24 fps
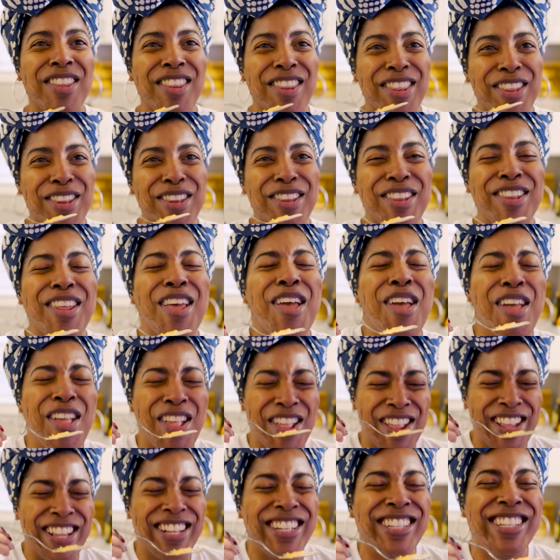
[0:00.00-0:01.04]
drink
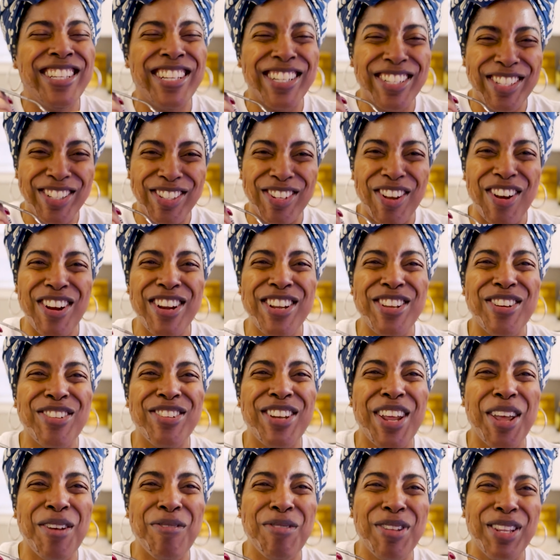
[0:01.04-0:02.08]
water and to wake your
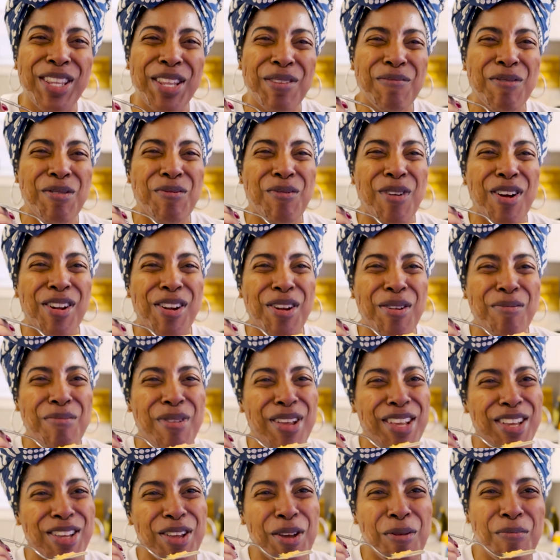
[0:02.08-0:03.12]
up. Day with lemon water and
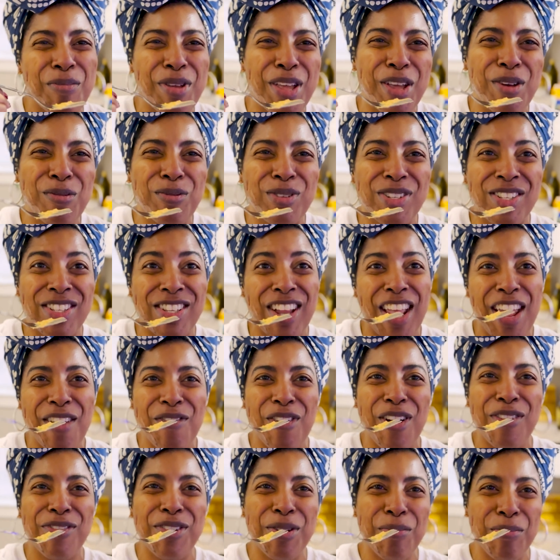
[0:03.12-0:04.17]
making your bed would stave
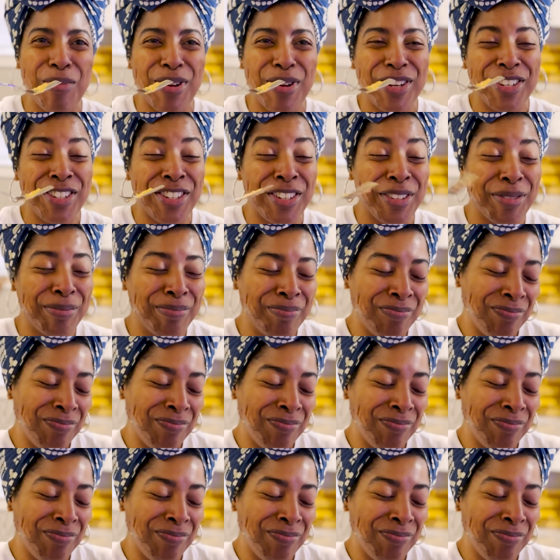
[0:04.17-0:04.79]
off depression.